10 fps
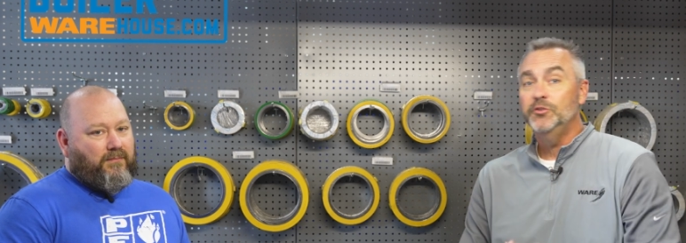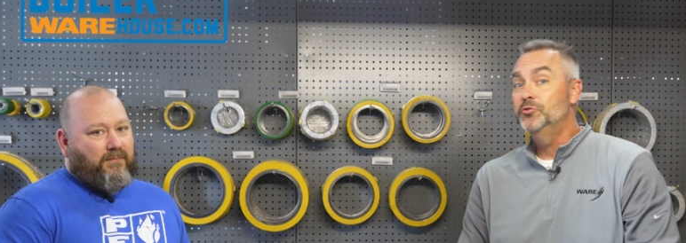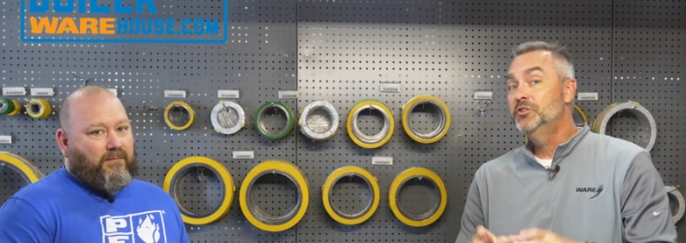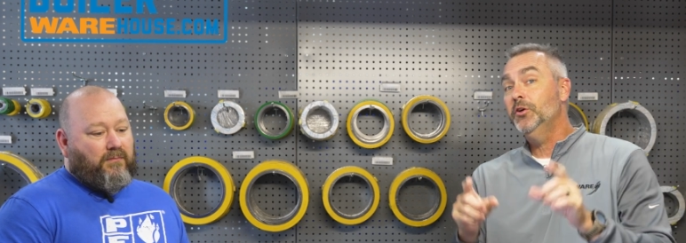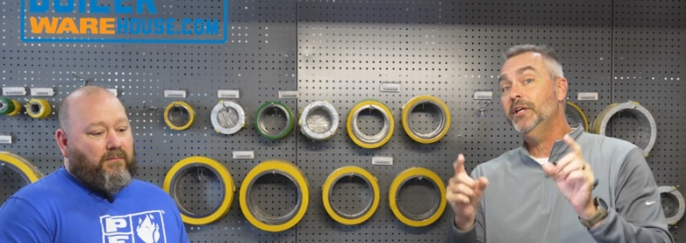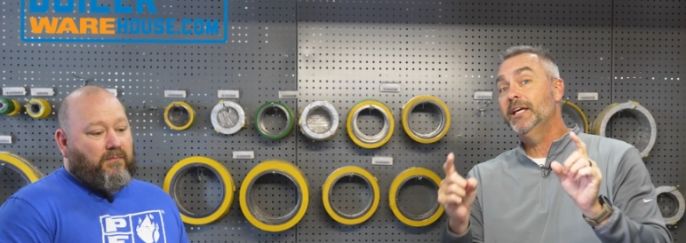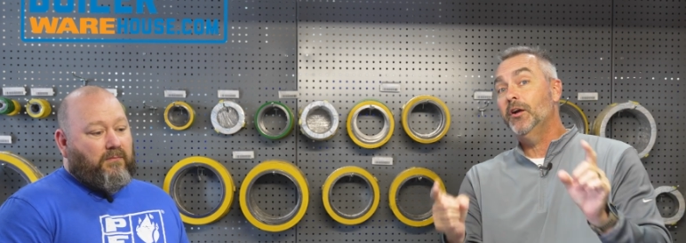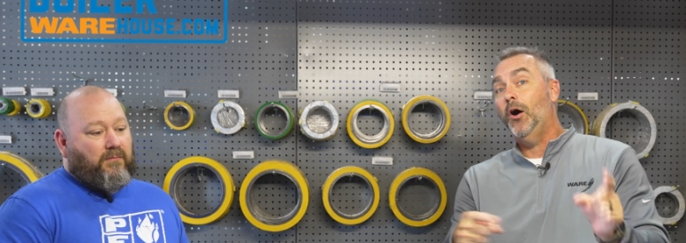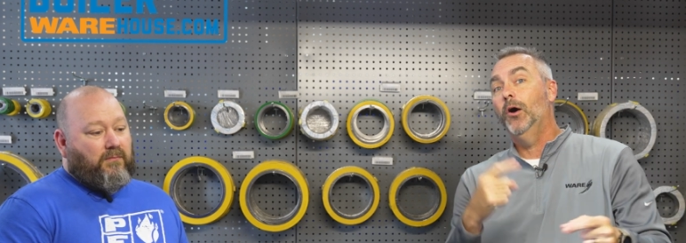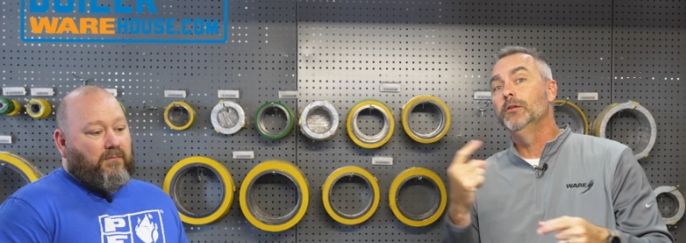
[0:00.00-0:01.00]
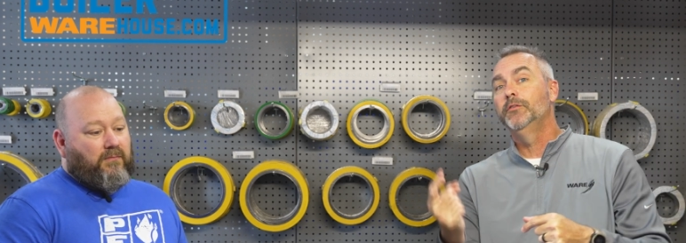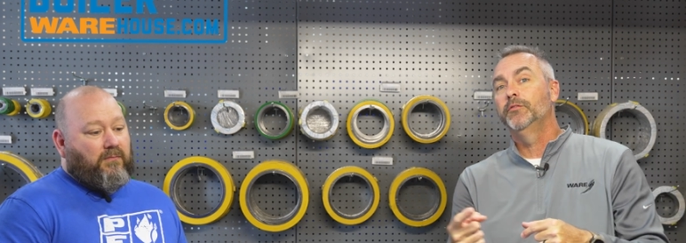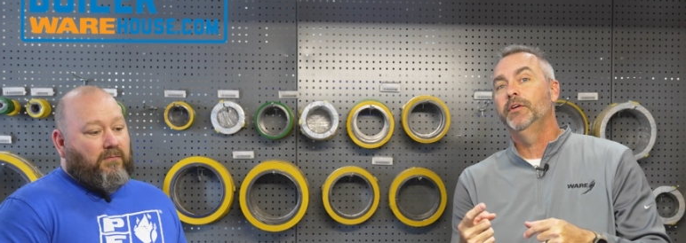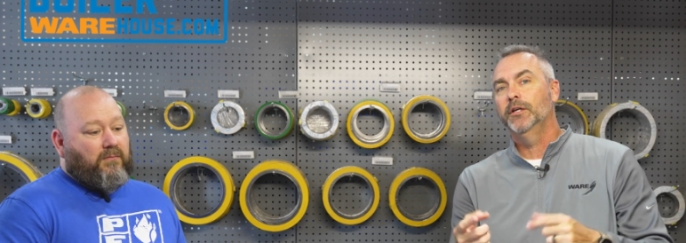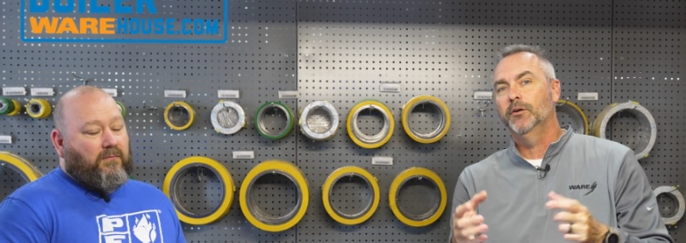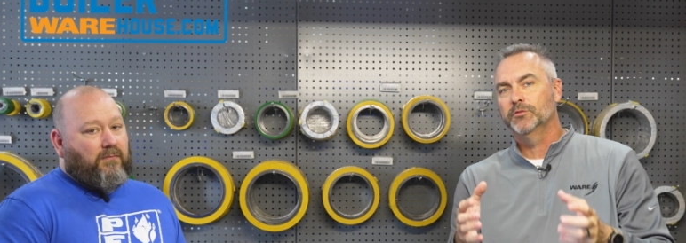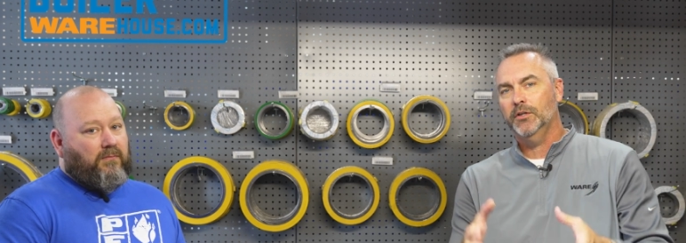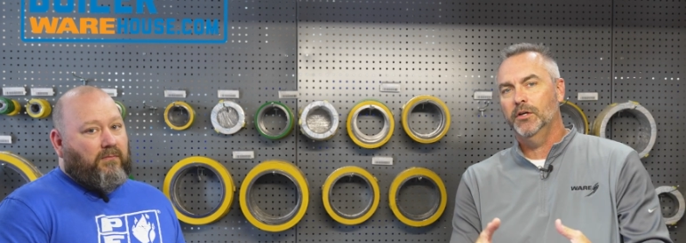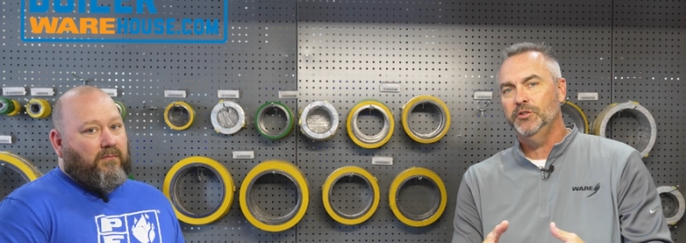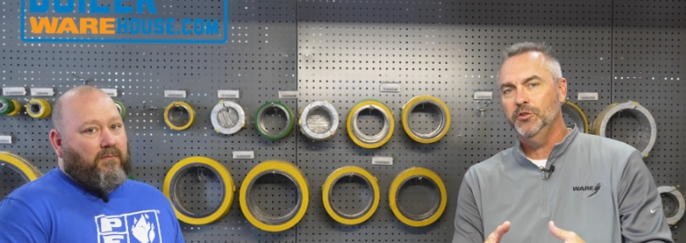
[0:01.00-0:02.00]
Speaker 1: You still can get all of your
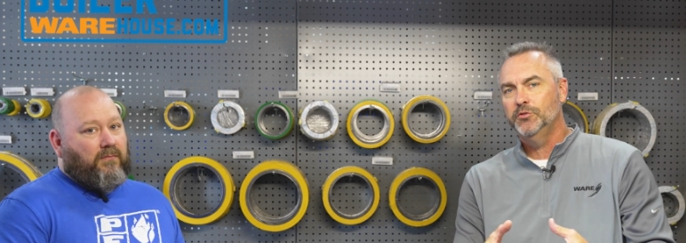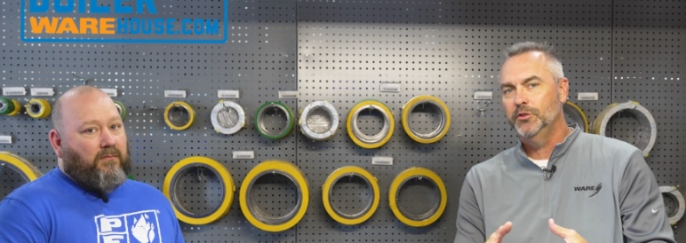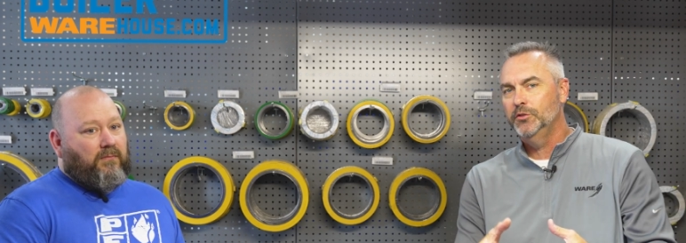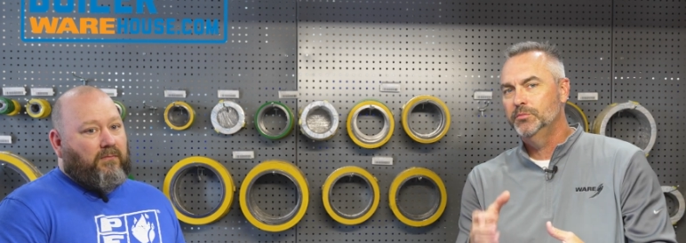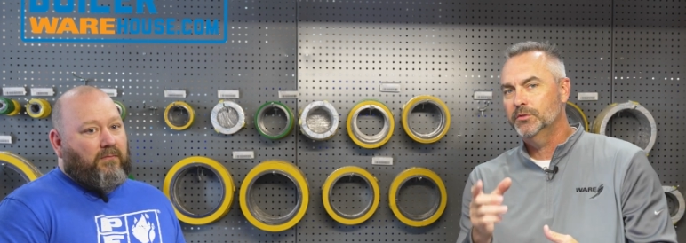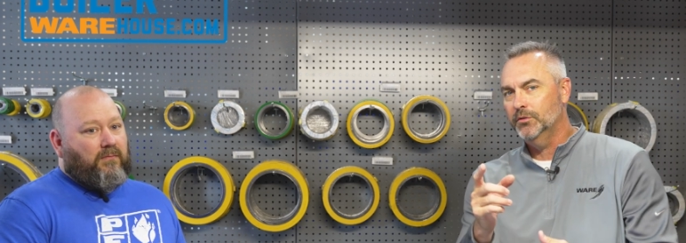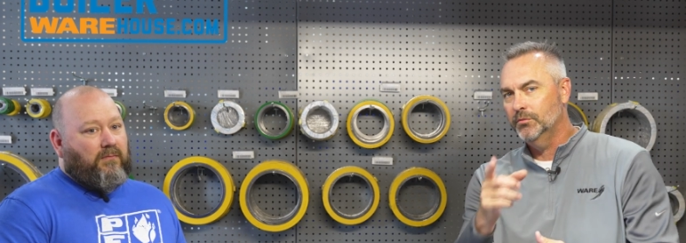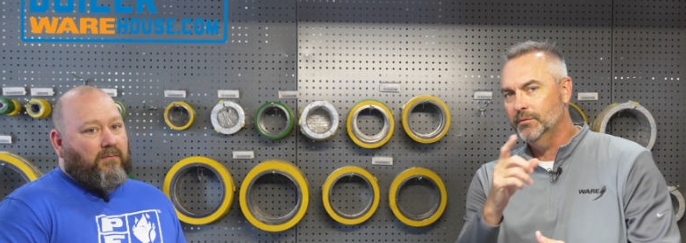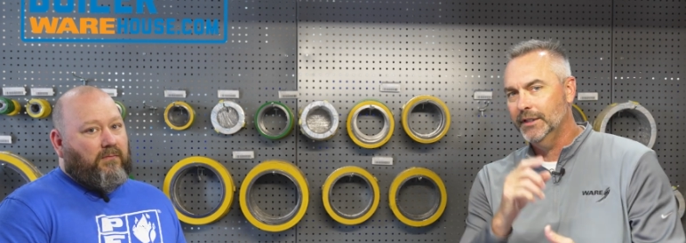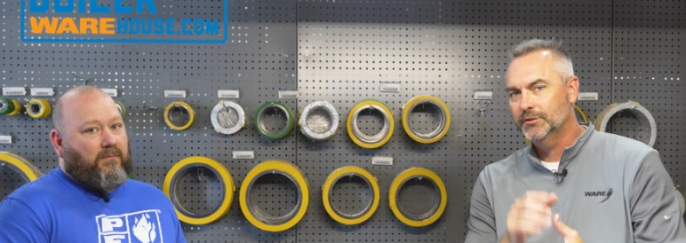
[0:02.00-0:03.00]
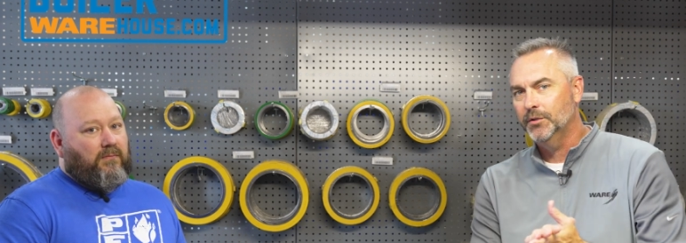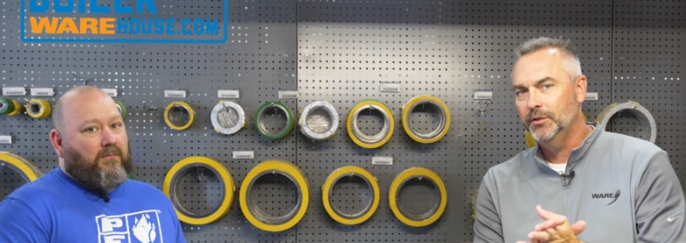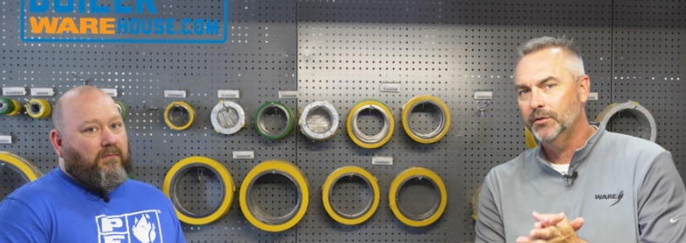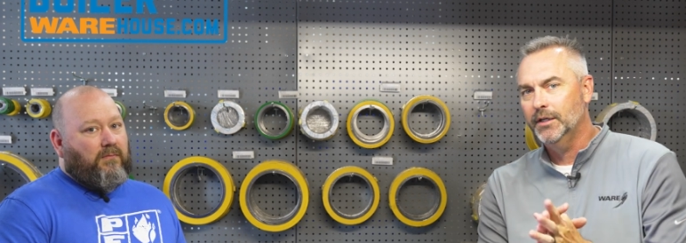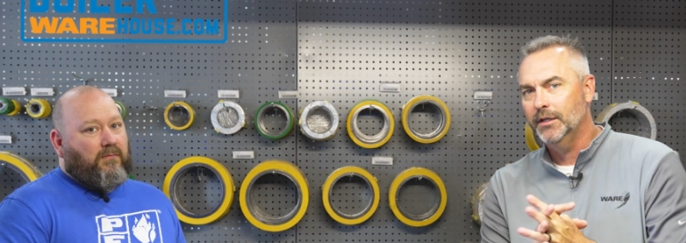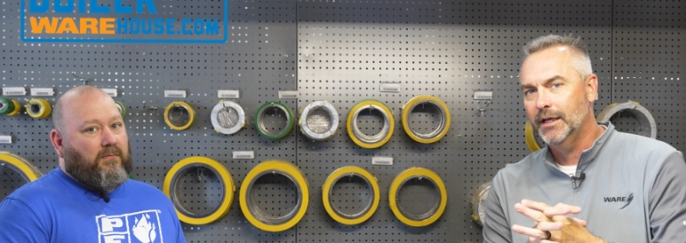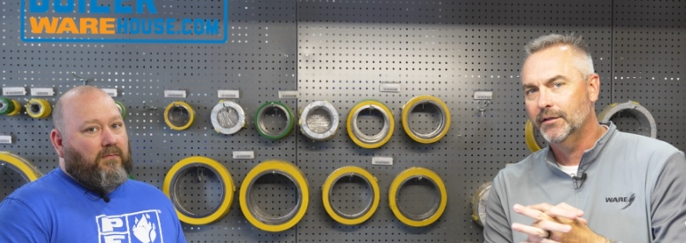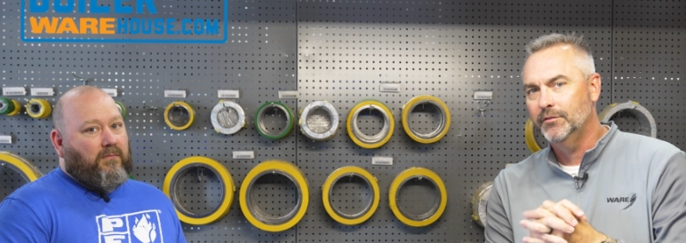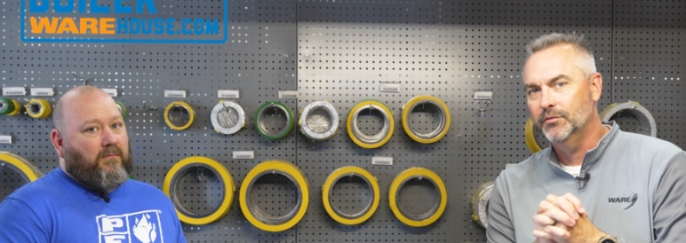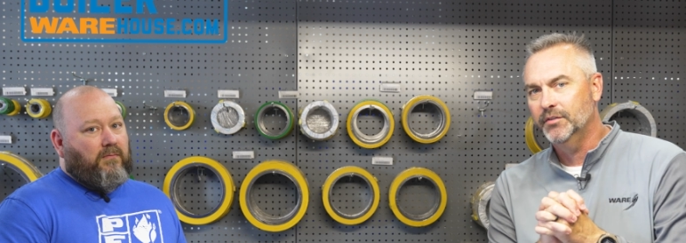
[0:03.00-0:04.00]
videos on YouTube. So that's where you'll get a
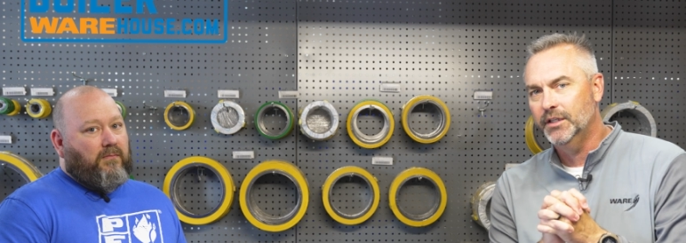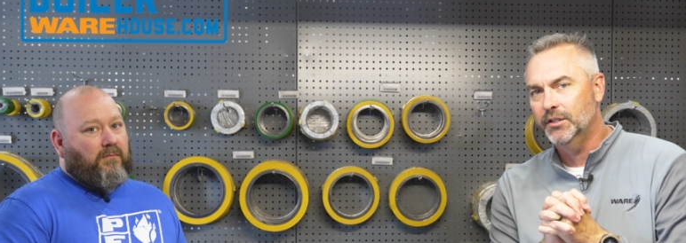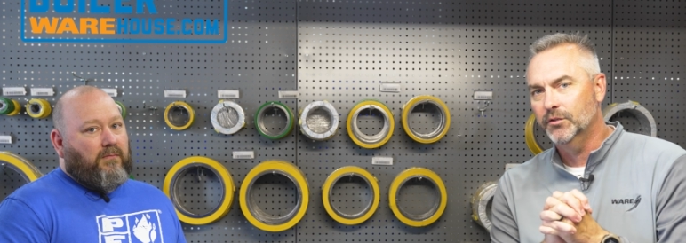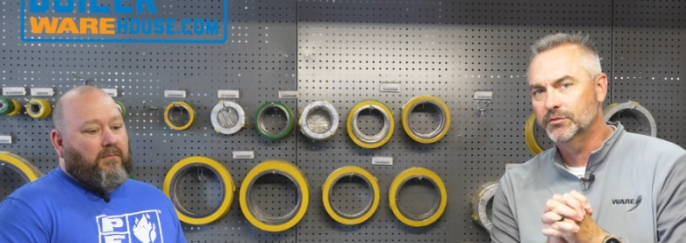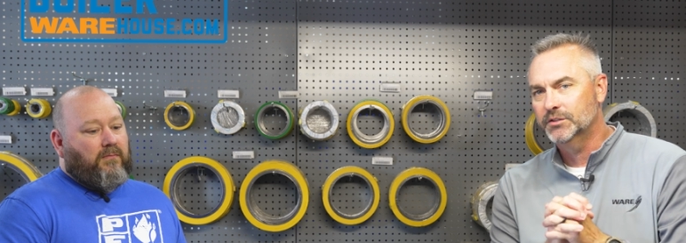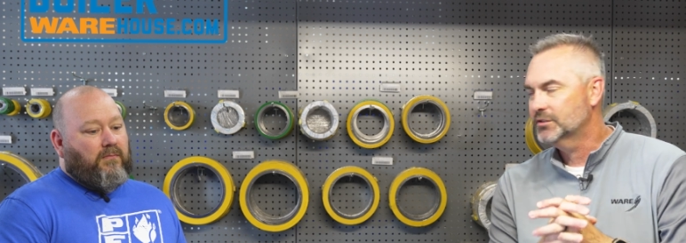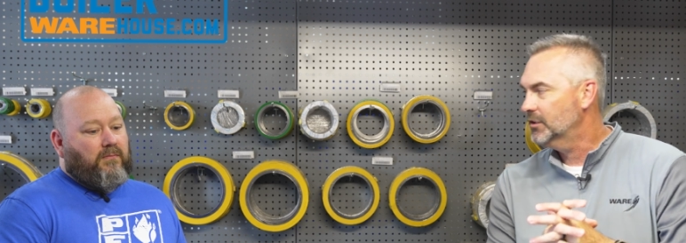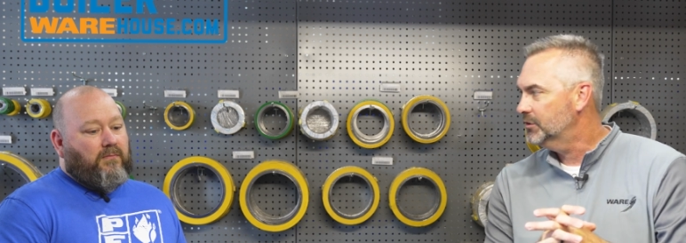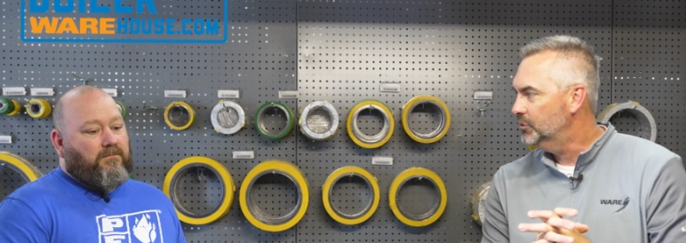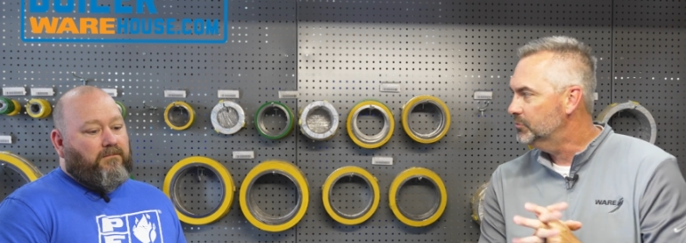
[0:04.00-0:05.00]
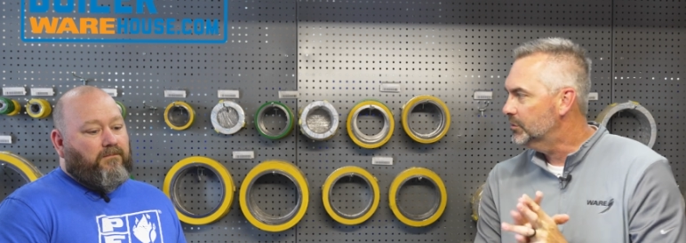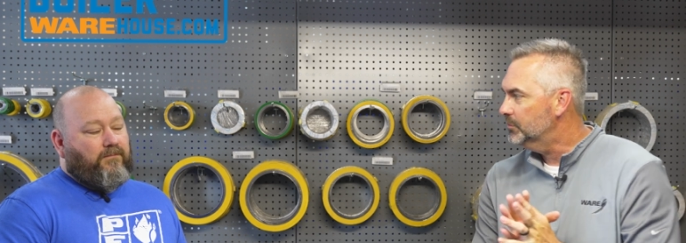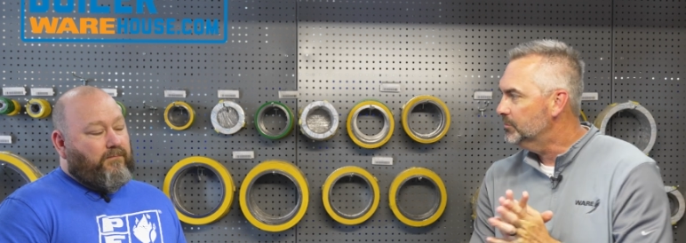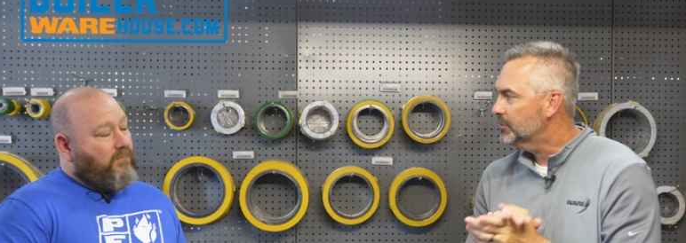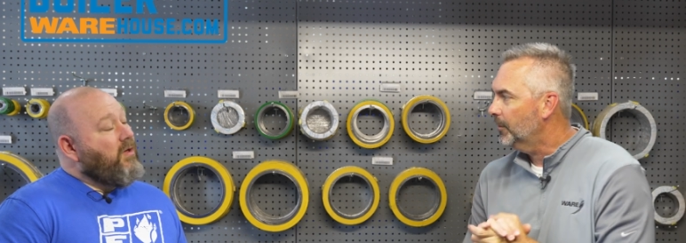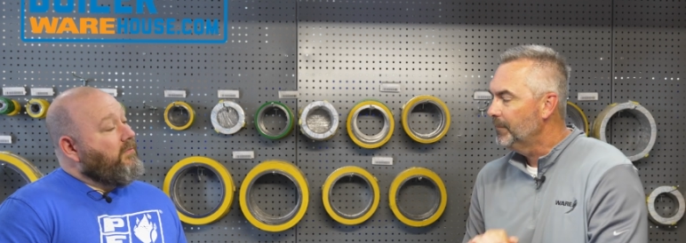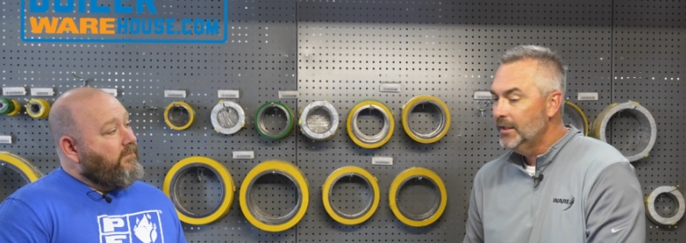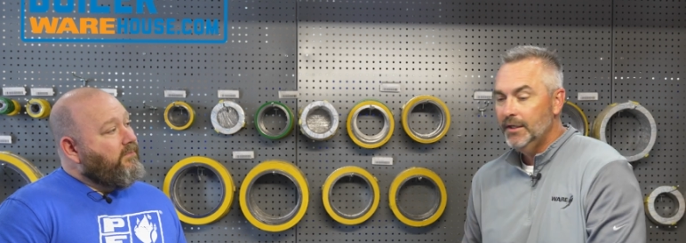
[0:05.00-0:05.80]
lot of your videos just on YouTube. So.